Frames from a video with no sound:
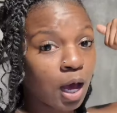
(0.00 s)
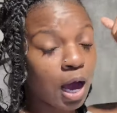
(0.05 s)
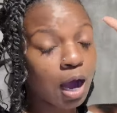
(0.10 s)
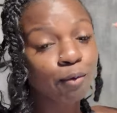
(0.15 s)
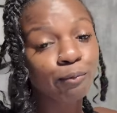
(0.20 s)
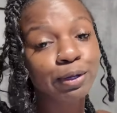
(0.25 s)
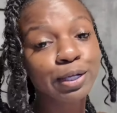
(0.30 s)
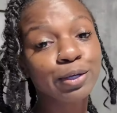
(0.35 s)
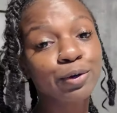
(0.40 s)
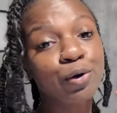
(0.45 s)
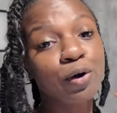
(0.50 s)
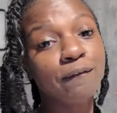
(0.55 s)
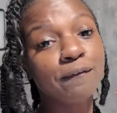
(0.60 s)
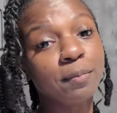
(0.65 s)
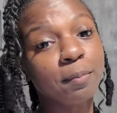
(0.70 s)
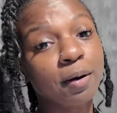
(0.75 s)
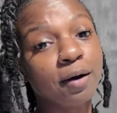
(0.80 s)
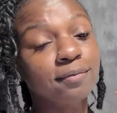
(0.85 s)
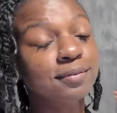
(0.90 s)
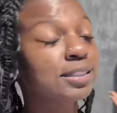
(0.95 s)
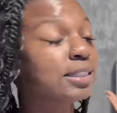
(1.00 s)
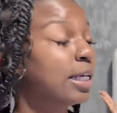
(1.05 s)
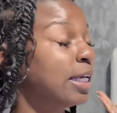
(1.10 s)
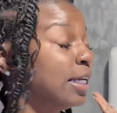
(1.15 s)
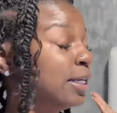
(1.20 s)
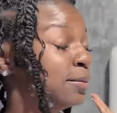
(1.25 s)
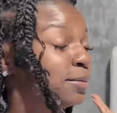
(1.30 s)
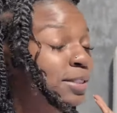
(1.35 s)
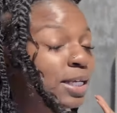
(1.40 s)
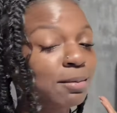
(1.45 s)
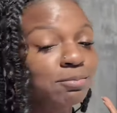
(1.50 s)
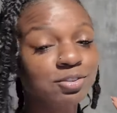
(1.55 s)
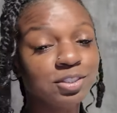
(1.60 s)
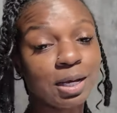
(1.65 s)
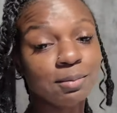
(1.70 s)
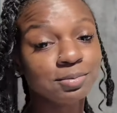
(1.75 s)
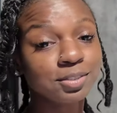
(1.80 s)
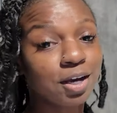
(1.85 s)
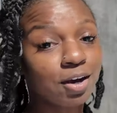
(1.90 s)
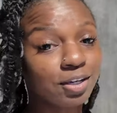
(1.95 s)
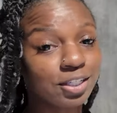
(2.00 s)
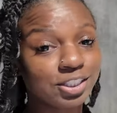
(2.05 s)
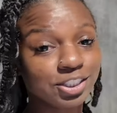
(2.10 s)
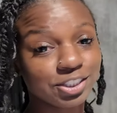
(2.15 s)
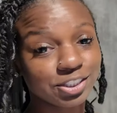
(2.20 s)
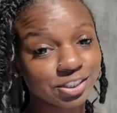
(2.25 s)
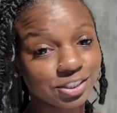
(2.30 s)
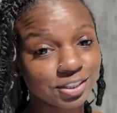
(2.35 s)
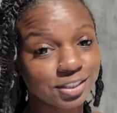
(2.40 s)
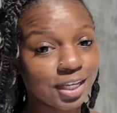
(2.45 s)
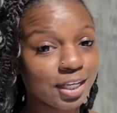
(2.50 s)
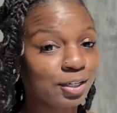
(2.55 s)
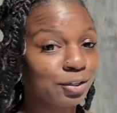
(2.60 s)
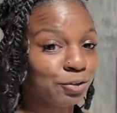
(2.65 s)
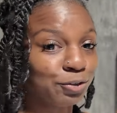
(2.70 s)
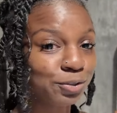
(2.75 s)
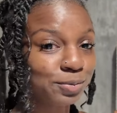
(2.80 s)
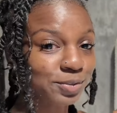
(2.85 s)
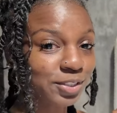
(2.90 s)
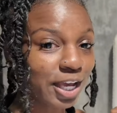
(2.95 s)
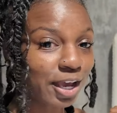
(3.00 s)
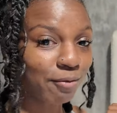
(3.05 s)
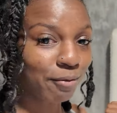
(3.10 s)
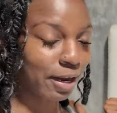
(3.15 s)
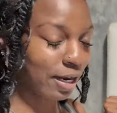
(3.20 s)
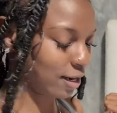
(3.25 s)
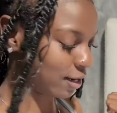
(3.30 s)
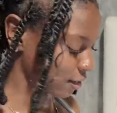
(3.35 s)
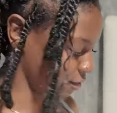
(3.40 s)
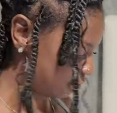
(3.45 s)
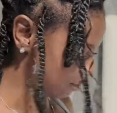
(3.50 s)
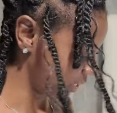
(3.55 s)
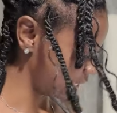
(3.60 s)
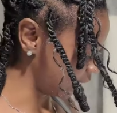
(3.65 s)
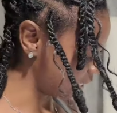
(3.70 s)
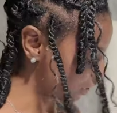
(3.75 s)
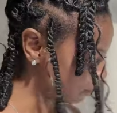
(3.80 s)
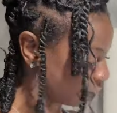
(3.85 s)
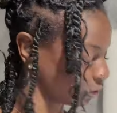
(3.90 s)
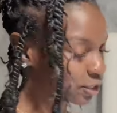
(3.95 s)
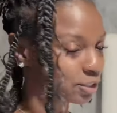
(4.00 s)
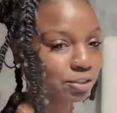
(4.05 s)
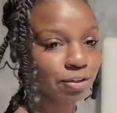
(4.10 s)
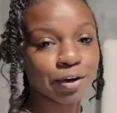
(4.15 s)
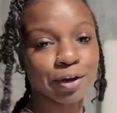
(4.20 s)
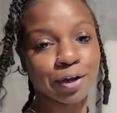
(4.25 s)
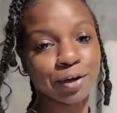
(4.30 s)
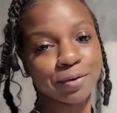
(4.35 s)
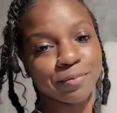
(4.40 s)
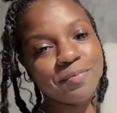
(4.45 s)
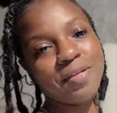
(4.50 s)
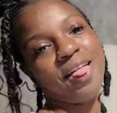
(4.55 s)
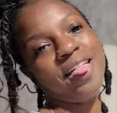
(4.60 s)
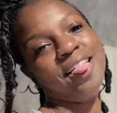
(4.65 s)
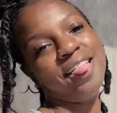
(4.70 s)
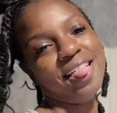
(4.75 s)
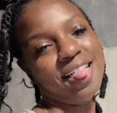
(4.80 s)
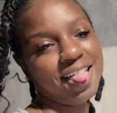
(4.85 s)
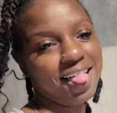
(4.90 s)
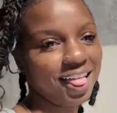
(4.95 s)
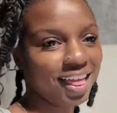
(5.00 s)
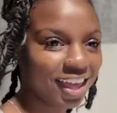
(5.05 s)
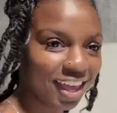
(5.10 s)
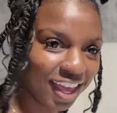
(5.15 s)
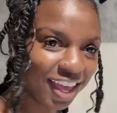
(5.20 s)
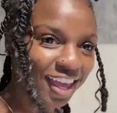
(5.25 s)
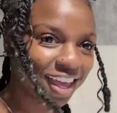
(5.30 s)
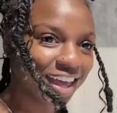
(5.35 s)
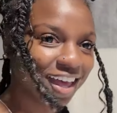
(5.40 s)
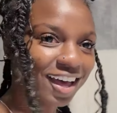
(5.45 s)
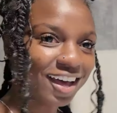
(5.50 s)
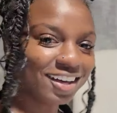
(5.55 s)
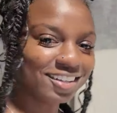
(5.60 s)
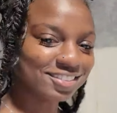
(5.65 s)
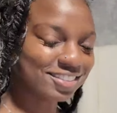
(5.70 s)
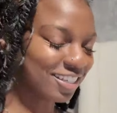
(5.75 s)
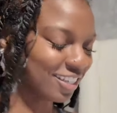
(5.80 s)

I'm really going for both teams. I'm talking in a group chat right now and on Instagram. I'm